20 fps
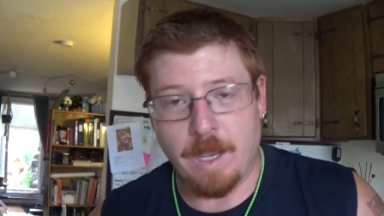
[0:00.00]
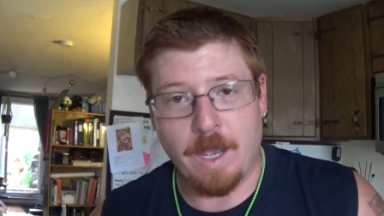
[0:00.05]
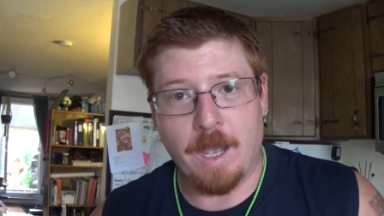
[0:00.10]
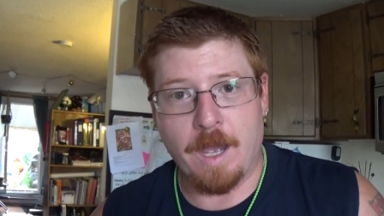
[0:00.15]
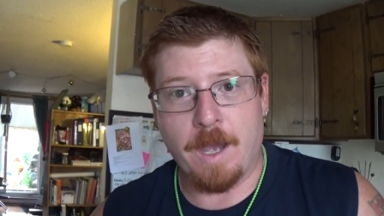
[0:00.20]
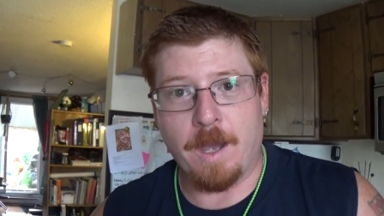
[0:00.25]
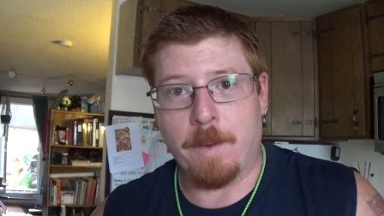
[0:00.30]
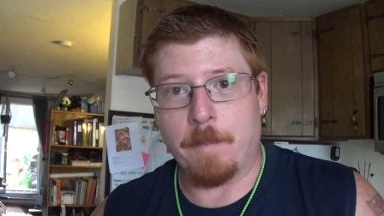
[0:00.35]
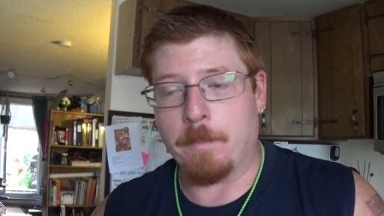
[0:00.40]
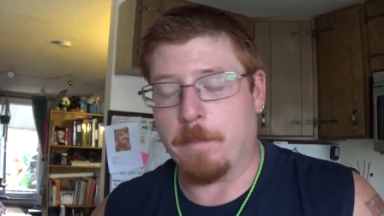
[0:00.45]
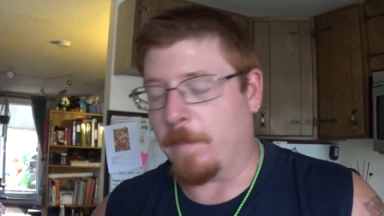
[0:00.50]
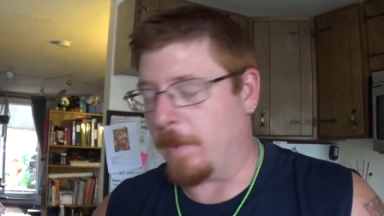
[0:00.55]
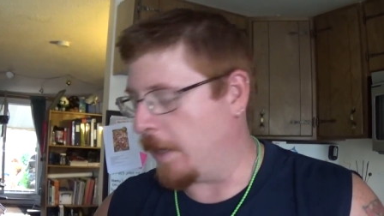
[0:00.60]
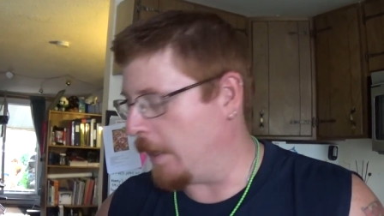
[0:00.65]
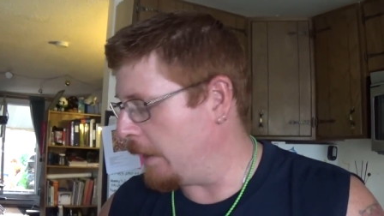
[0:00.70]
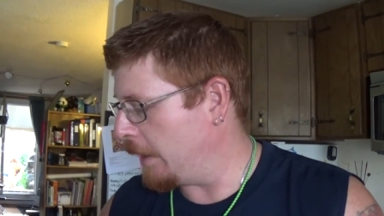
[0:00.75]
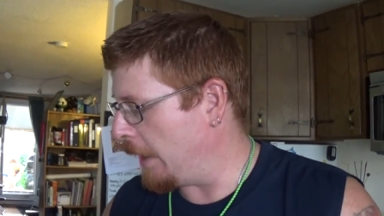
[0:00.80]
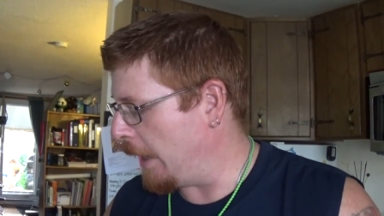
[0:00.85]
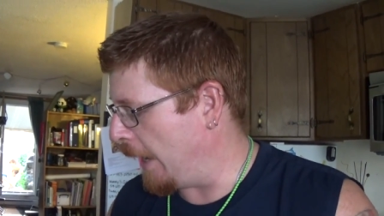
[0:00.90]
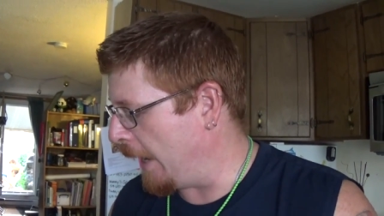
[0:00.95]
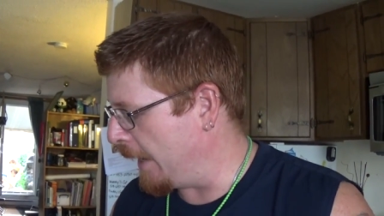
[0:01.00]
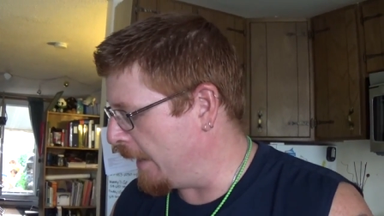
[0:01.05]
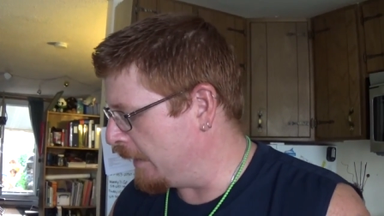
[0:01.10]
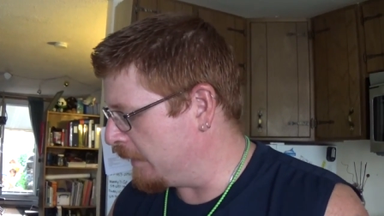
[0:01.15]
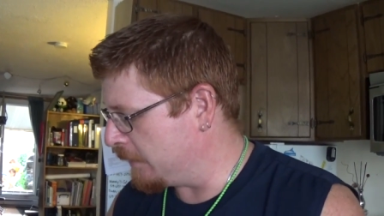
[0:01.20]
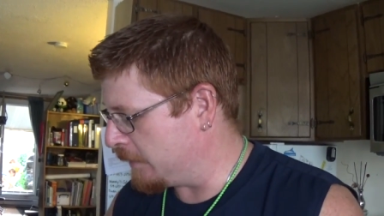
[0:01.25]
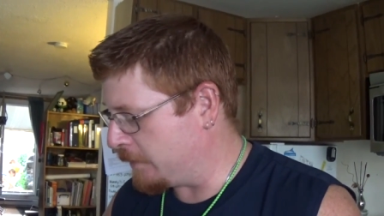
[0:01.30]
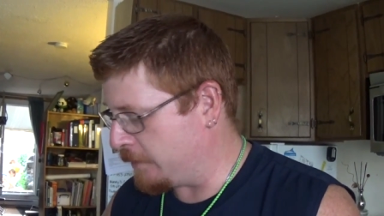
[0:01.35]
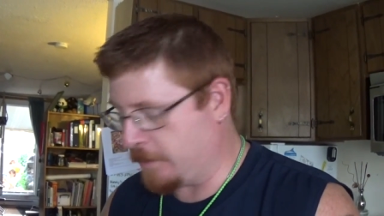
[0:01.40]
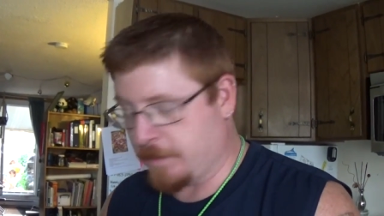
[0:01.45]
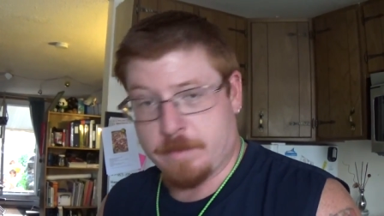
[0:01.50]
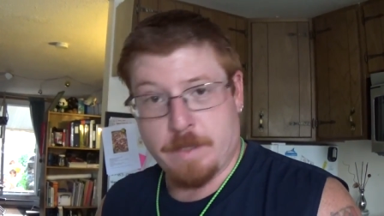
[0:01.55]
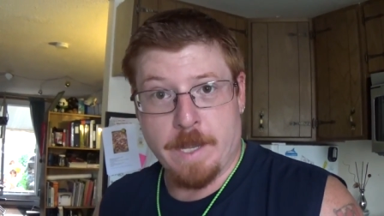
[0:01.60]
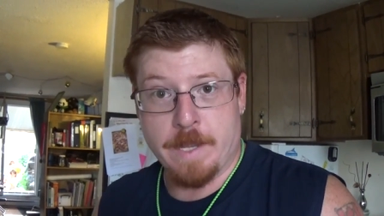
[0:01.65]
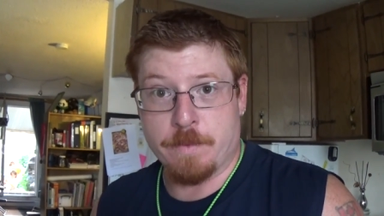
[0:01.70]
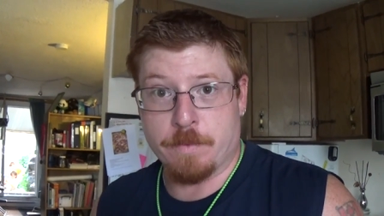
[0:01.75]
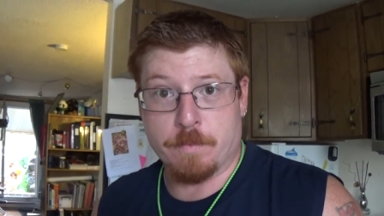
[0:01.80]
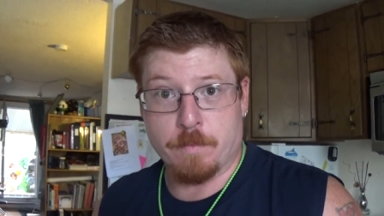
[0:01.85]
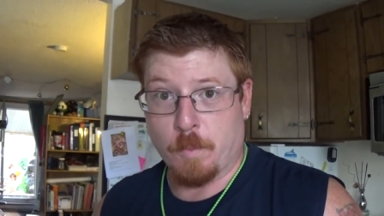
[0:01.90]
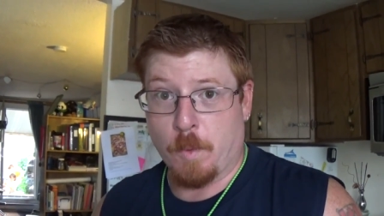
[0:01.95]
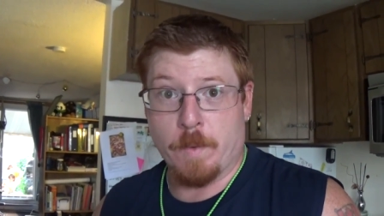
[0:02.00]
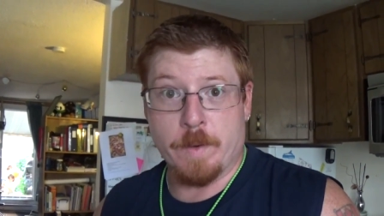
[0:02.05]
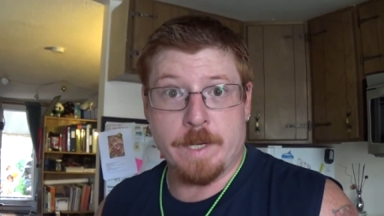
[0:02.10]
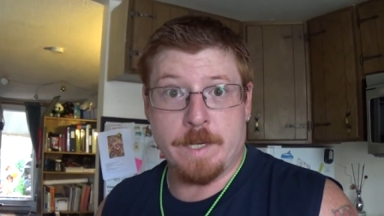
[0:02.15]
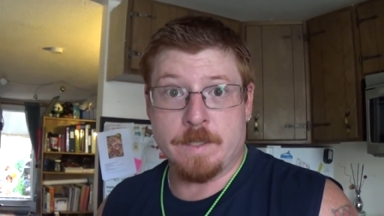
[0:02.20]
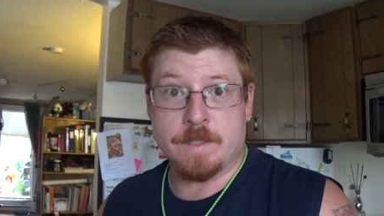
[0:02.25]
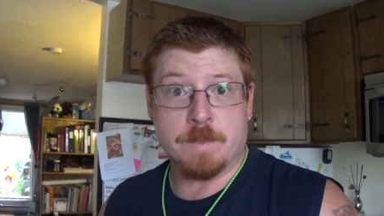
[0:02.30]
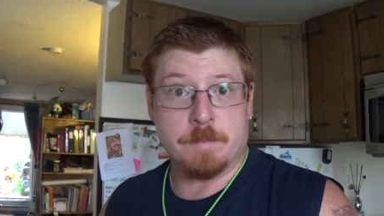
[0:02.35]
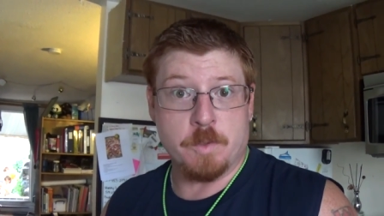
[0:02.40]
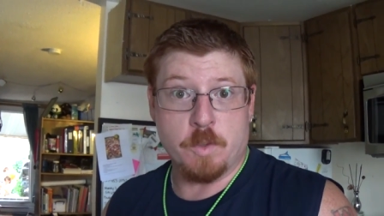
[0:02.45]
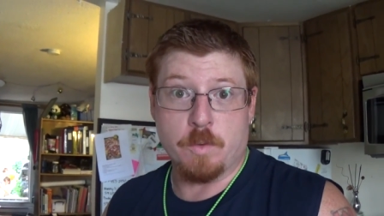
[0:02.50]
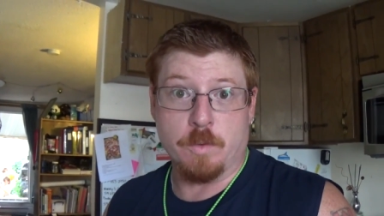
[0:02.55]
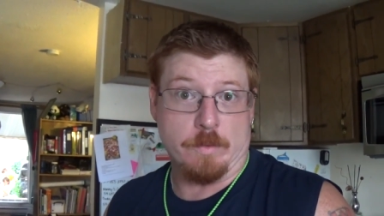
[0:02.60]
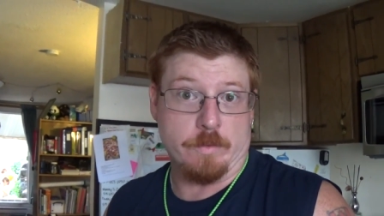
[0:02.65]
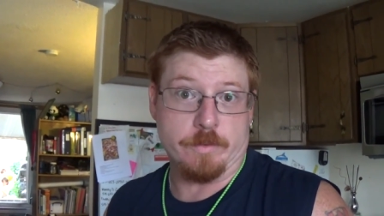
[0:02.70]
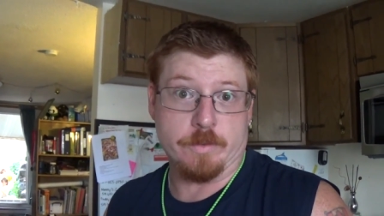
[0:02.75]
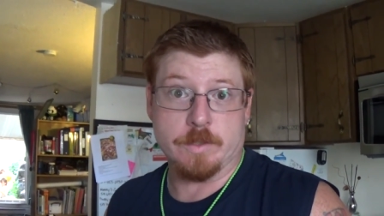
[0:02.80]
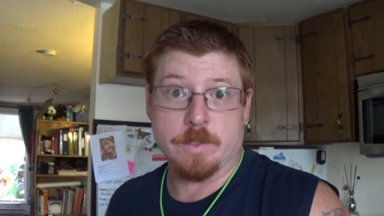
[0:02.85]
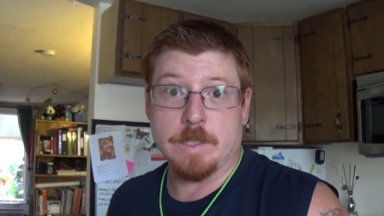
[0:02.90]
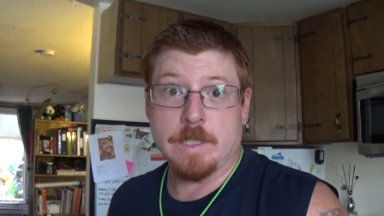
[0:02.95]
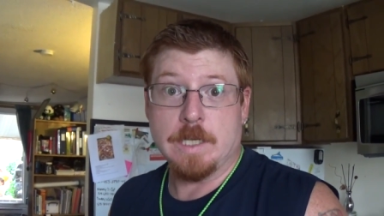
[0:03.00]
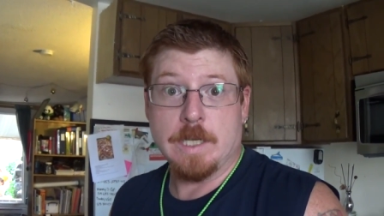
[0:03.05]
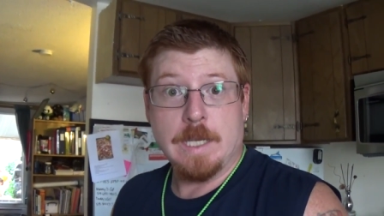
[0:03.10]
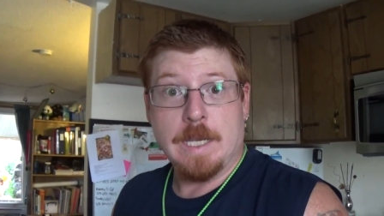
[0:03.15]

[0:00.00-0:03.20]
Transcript: and then throw it in some noodles.